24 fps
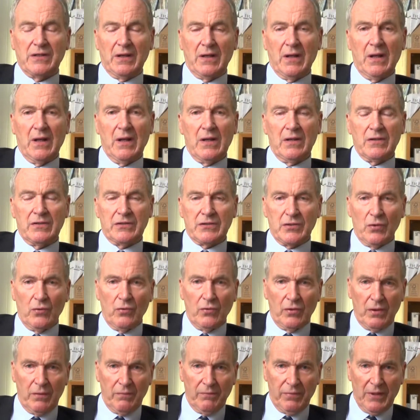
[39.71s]
that
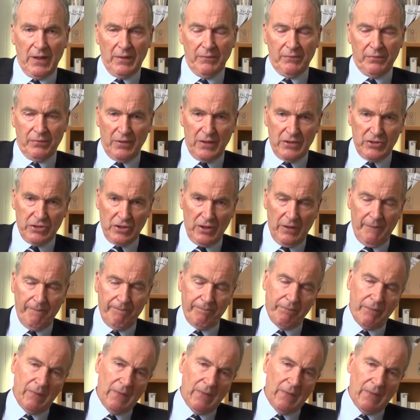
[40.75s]
salt and blood pressure